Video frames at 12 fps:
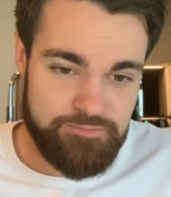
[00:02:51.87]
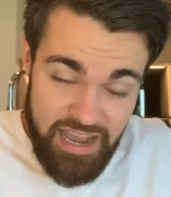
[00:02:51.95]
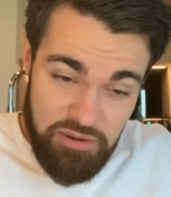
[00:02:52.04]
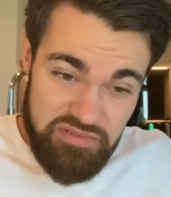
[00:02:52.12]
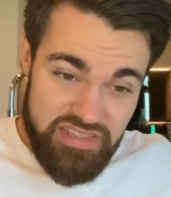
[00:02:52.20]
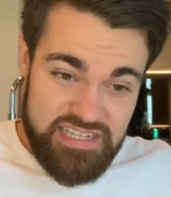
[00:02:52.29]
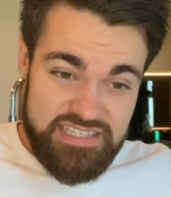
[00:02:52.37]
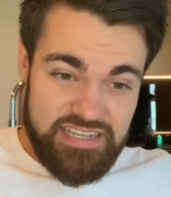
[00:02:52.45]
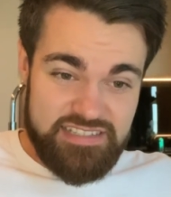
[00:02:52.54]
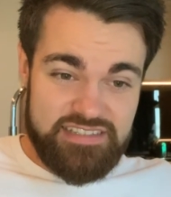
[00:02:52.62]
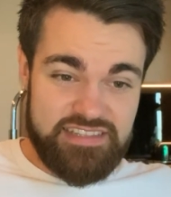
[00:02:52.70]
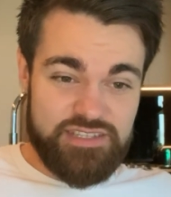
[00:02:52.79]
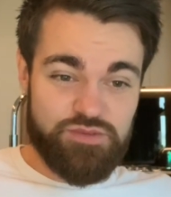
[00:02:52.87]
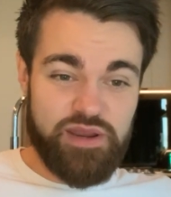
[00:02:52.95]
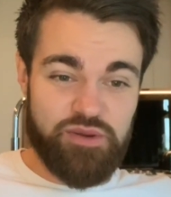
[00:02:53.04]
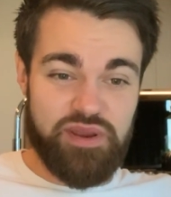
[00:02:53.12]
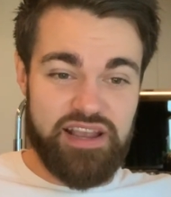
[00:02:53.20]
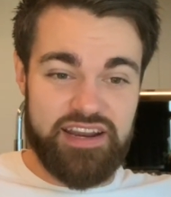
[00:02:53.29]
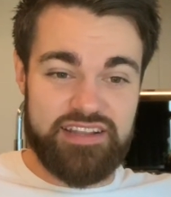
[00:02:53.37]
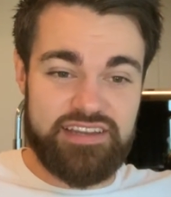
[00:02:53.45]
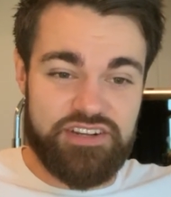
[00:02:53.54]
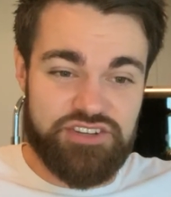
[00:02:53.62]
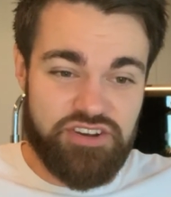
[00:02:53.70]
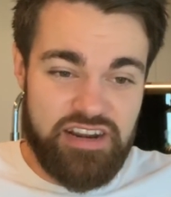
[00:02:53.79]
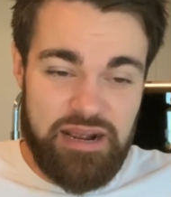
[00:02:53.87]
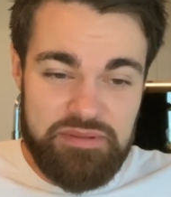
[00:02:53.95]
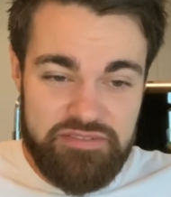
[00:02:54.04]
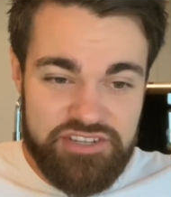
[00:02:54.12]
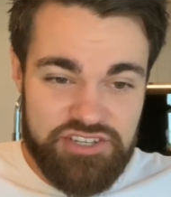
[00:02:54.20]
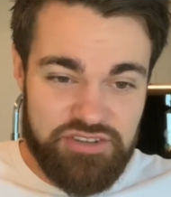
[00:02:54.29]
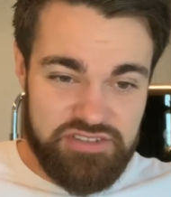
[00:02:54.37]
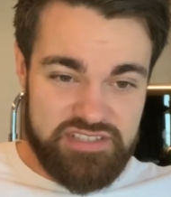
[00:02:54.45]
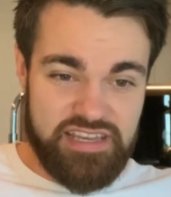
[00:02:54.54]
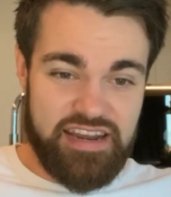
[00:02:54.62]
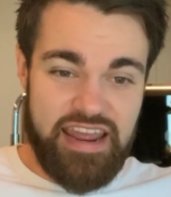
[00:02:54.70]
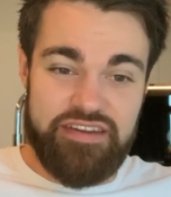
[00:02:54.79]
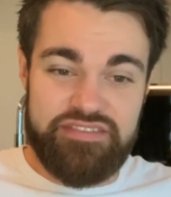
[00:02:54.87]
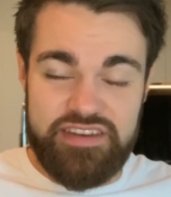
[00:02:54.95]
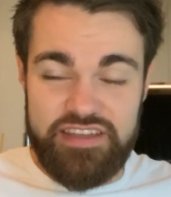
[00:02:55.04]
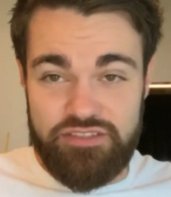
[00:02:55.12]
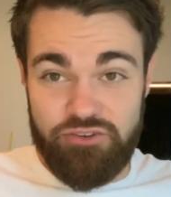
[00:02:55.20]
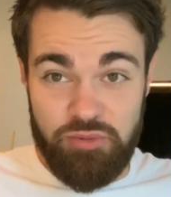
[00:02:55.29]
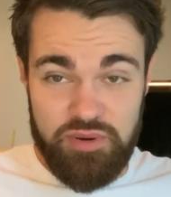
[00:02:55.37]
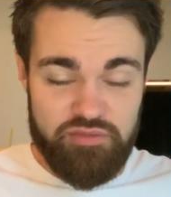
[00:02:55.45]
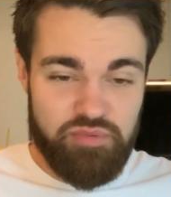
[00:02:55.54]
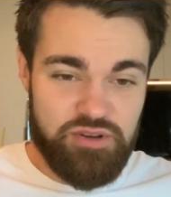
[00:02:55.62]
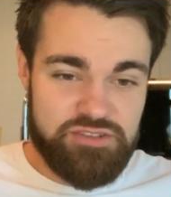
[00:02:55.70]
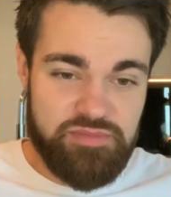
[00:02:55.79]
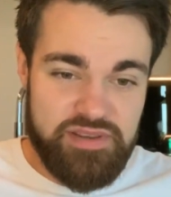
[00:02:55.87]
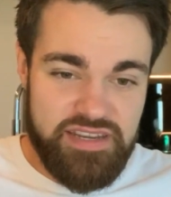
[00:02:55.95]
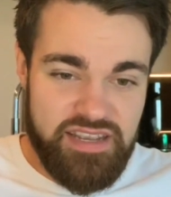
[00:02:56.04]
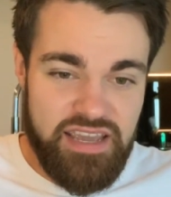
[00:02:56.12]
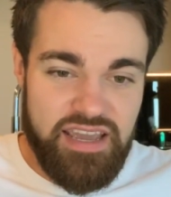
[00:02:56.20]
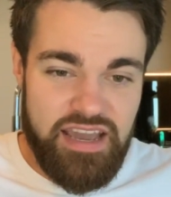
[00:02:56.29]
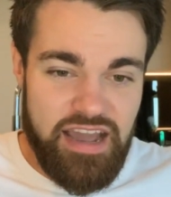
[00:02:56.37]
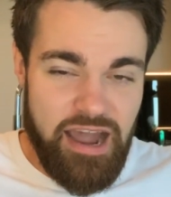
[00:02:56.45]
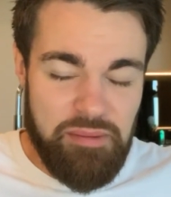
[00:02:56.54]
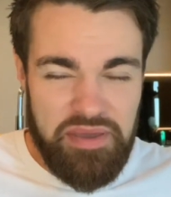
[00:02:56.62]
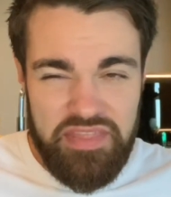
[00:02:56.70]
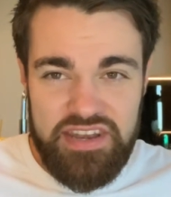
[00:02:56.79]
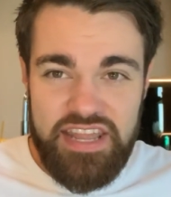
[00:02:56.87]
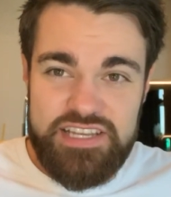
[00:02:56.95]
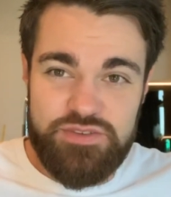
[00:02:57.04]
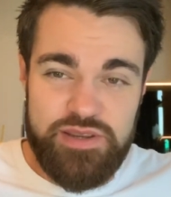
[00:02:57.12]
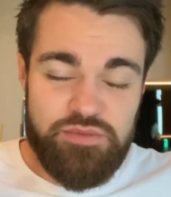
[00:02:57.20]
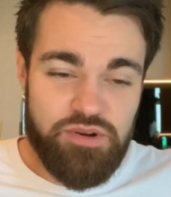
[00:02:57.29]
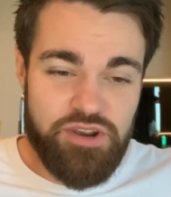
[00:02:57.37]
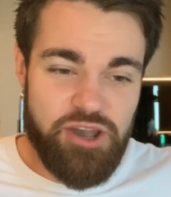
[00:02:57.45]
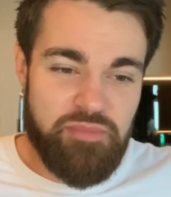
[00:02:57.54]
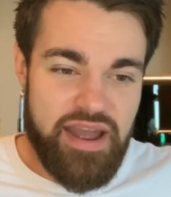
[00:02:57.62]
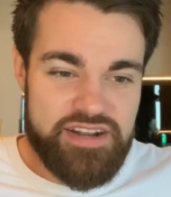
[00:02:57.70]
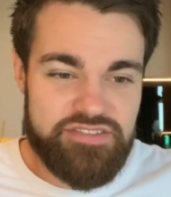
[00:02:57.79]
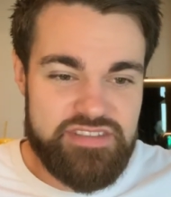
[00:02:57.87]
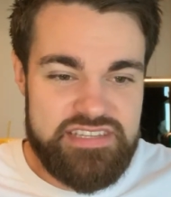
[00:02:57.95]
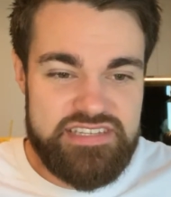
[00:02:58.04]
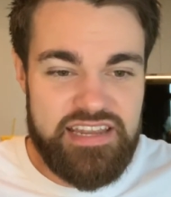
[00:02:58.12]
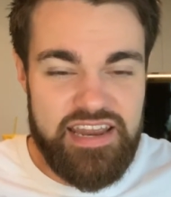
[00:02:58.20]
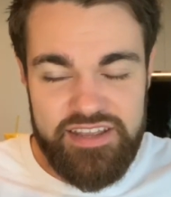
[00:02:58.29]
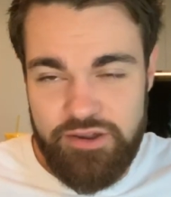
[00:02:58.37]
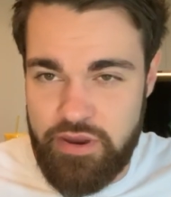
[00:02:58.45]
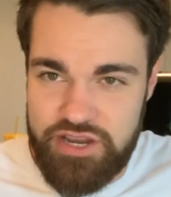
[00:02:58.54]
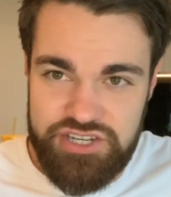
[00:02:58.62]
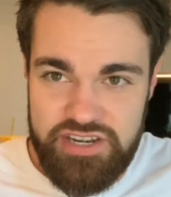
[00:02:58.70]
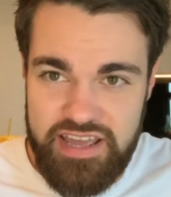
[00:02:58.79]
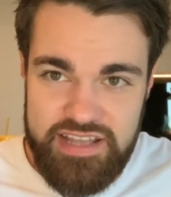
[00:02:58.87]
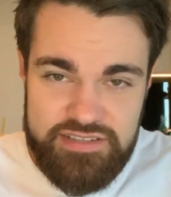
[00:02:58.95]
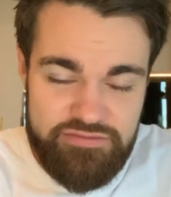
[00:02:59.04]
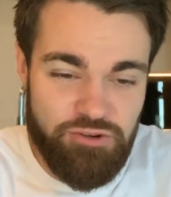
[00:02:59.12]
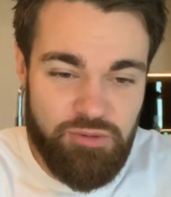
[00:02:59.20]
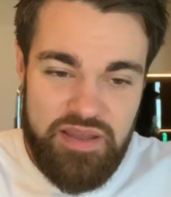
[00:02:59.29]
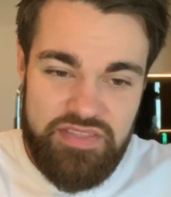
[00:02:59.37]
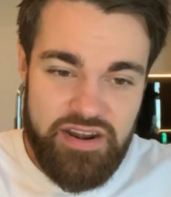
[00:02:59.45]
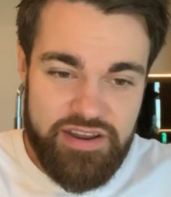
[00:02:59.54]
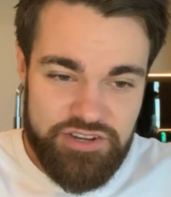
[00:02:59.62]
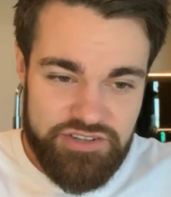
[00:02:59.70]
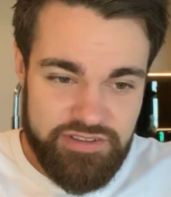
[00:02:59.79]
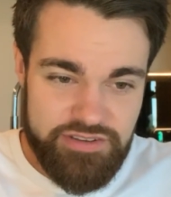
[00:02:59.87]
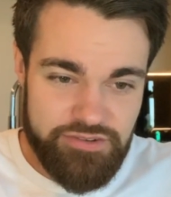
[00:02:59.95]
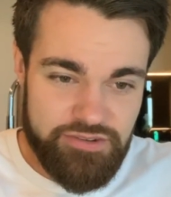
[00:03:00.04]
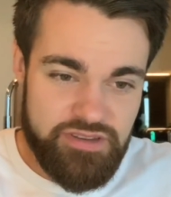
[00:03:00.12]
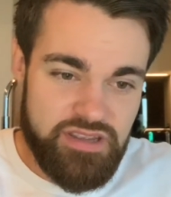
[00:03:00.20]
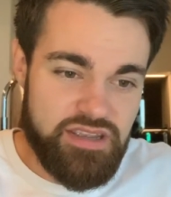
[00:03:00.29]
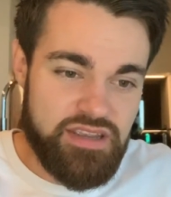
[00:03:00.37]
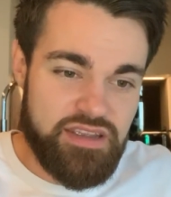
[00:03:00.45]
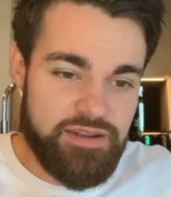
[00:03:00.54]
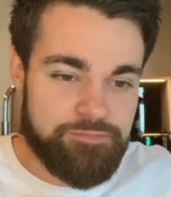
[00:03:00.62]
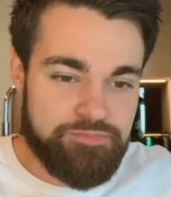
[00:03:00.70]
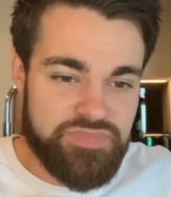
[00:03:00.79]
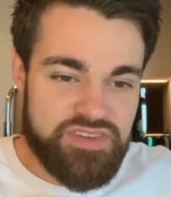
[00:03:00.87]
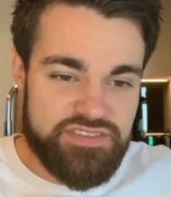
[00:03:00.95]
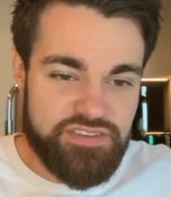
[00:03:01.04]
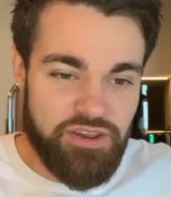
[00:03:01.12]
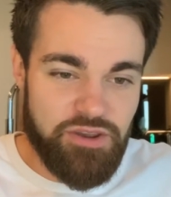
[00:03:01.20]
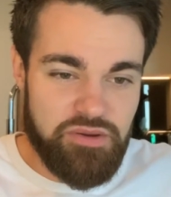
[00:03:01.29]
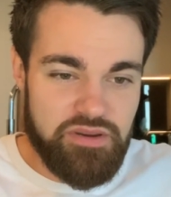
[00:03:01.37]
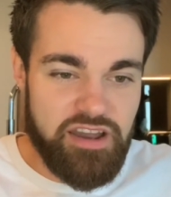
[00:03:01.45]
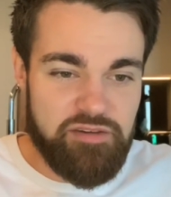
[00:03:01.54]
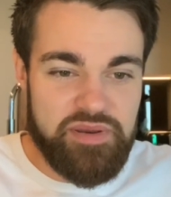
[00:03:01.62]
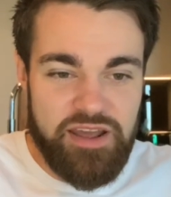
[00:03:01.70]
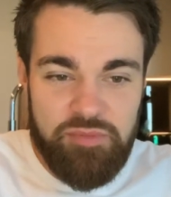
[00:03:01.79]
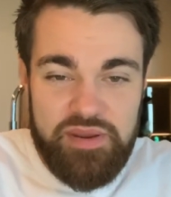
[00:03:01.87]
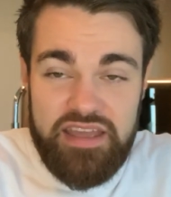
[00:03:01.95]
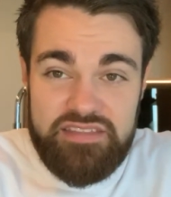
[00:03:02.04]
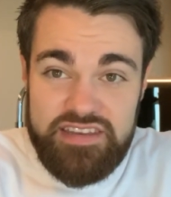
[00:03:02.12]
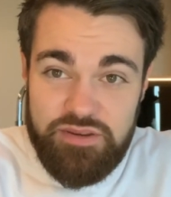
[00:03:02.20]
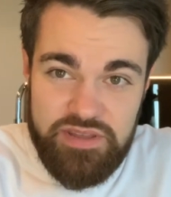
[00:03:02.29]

However, that said, this week we are going to touch on a couple of issues that Anthony and Thorben have brought to me, and then next week we'll go back to the standard question and answer format that I usually do. So I've been helping Anthony